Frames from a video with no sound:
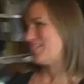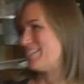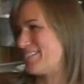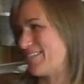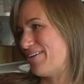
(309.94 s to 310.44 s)

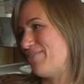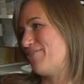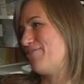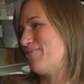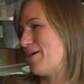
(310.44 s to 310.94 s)
is
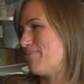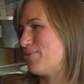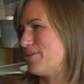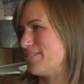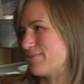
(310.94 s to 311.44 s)
give my
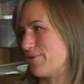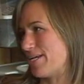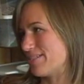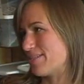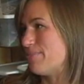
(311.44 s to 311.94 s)
employees a
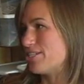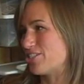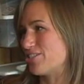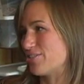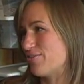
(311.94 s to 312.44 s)
raise, a
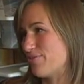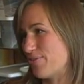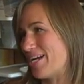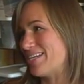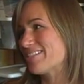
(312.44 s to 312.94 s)
much-deserved
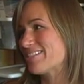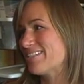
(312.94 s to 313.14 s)
raise.